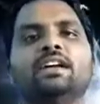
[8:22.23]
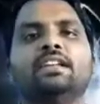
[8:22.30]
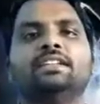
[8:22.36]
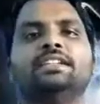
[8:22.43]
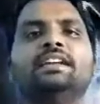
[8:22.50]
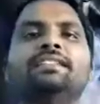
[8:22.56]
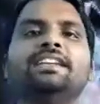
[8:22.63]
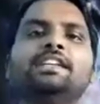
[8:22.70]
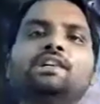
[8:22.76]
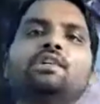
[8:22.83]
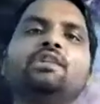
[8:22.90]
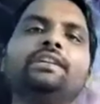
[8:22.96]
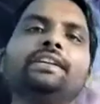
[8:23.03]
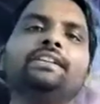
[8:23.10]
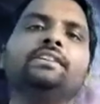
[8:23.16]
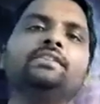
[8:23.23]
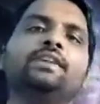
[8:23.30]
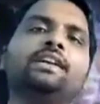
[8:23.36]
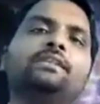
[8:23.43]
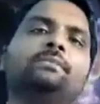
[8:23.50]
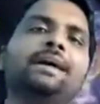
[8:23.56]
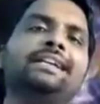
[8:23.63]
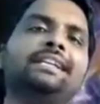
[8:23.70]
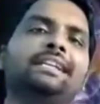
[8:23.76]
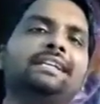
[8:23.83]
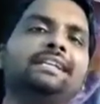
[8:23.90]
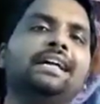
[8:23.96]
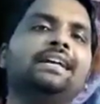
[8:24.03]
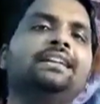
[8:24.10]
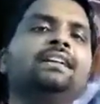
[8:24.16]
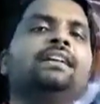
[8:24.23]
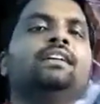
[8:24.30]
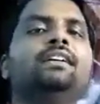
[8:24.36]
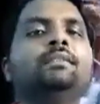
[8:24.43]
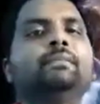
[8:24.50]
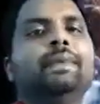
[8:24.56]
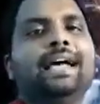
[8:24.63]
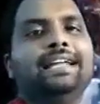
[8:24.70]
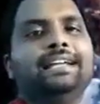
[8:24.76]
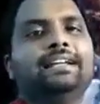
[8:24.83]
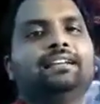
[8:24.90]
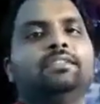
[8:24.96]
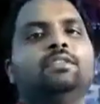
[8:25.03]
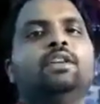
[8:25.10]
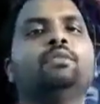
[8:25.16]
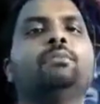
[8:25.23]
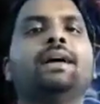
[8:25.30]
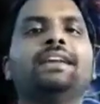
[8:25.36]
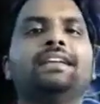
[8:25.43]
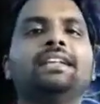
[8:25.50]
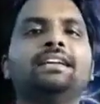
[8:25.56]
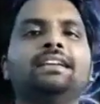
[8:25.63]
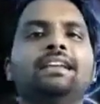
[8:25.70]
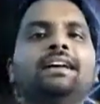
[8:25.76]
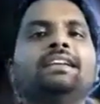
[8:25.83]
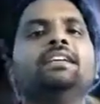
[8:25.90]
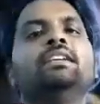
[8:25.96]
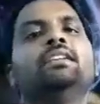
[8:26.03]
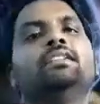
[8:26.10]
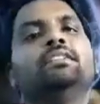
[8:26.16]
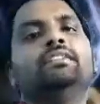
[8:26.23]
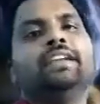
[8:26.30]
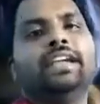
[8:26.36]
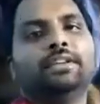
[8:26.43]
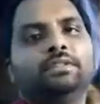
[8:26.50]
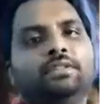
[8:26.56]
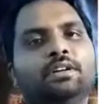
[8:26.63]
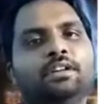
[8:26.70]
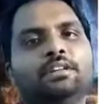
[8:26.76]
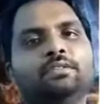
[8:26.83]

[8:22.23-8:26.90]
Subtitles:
They will go in one particular manner, one particular wave.